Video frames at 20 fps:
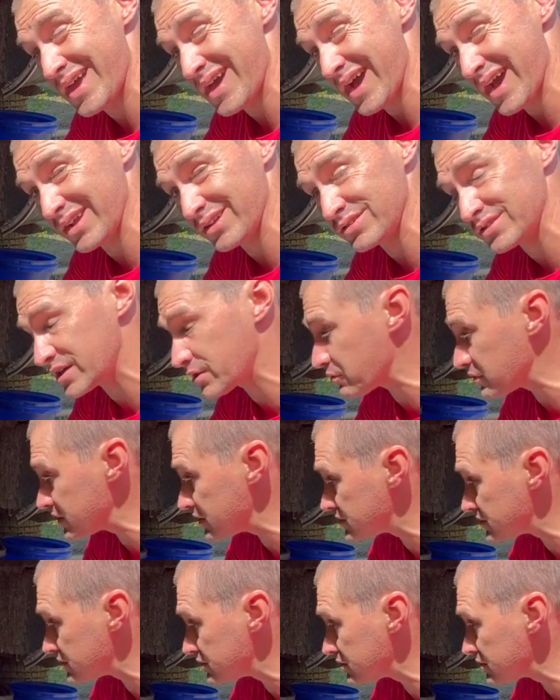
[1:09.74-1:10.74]
I don't think we
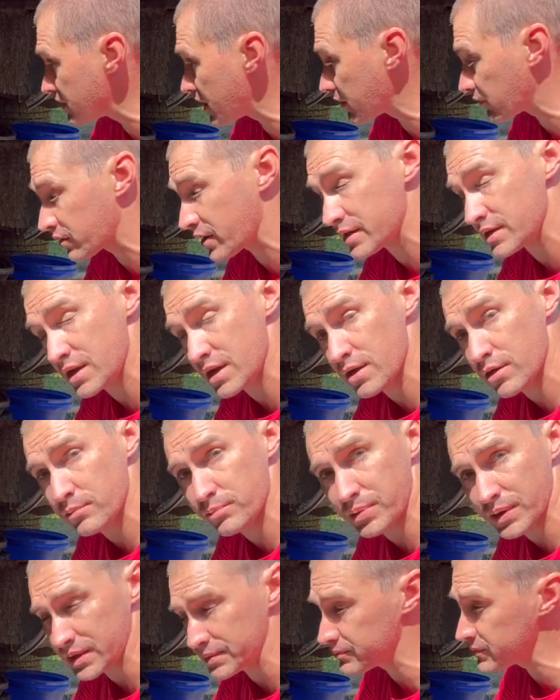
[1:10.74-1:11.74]
need to do that right now,
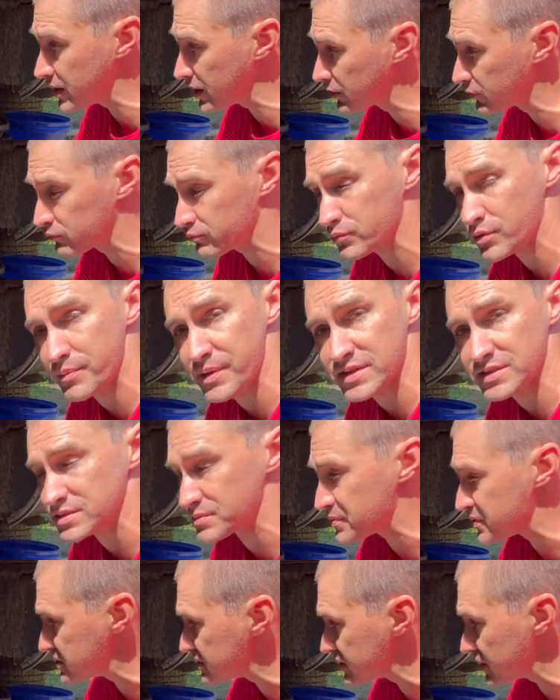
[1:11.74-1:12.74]
but it remains
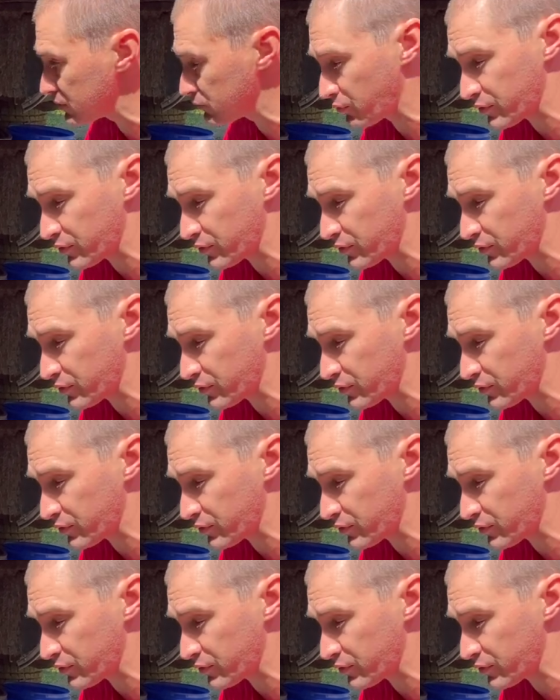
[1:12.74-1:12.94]
to be seen.